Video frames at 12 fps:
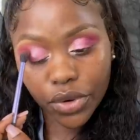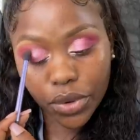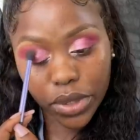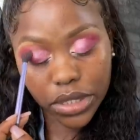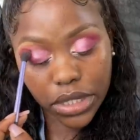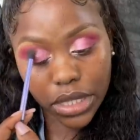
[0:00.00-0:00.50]

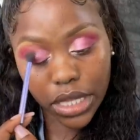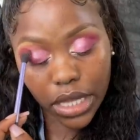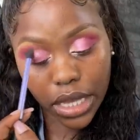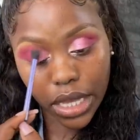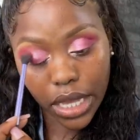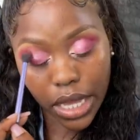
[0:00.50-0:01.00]
request
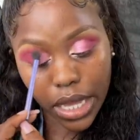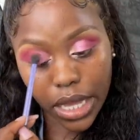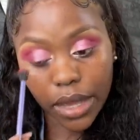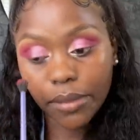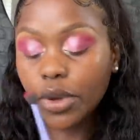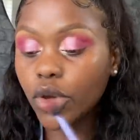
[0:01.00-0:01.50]
there
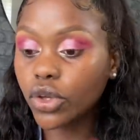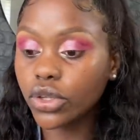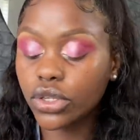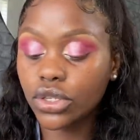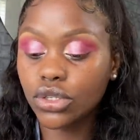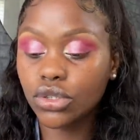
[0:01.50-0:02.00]

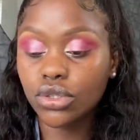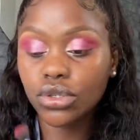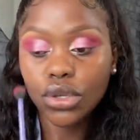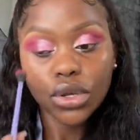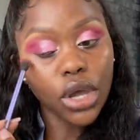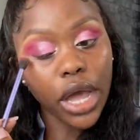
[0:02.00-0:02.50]
because
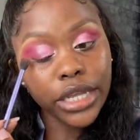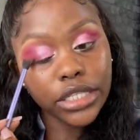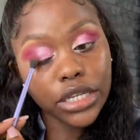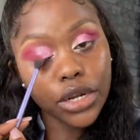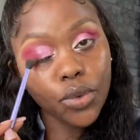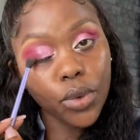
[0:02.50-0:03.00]
I
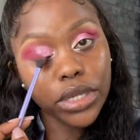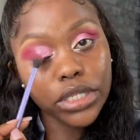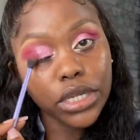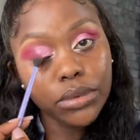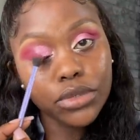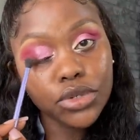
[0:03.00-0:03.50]
didn't want
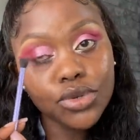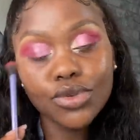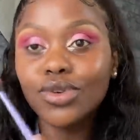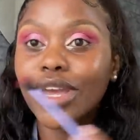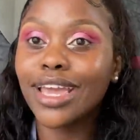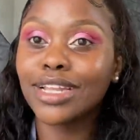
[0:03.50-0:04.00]
him
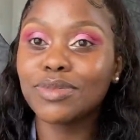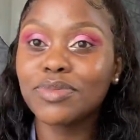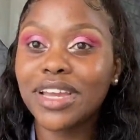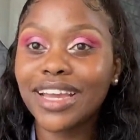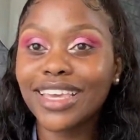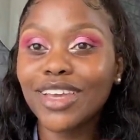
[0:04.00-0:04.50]
to add
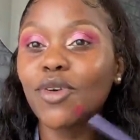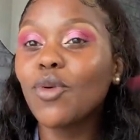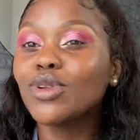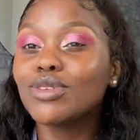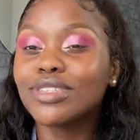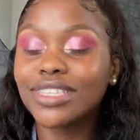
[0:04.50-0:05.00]
me again
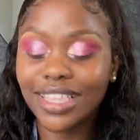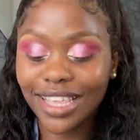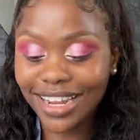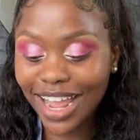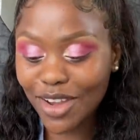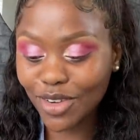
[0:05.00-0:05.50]
or to see
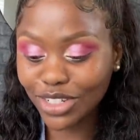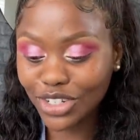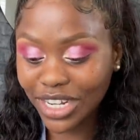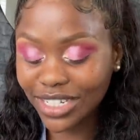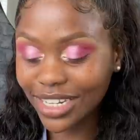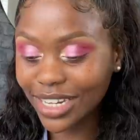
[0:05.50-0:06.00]
that I
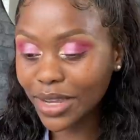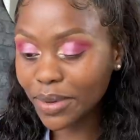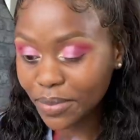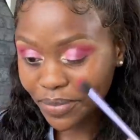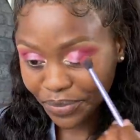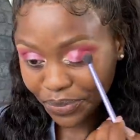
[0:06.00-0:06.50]
rejected
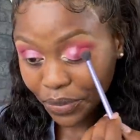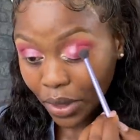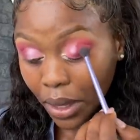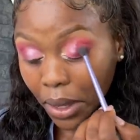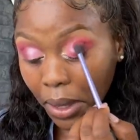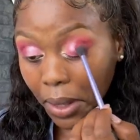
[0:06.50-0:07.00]
him
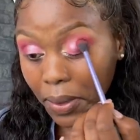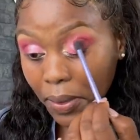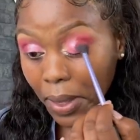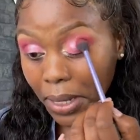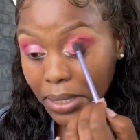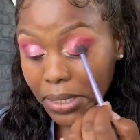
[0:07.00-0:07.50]
so
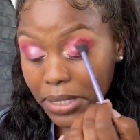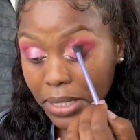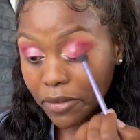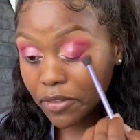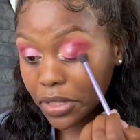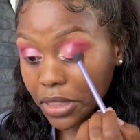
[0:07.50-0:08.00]
I just
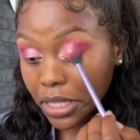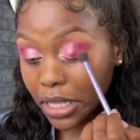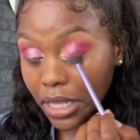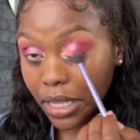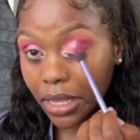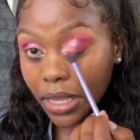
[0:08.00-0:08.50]
left it
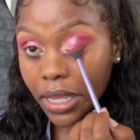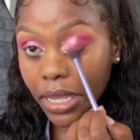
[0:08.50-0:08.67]
there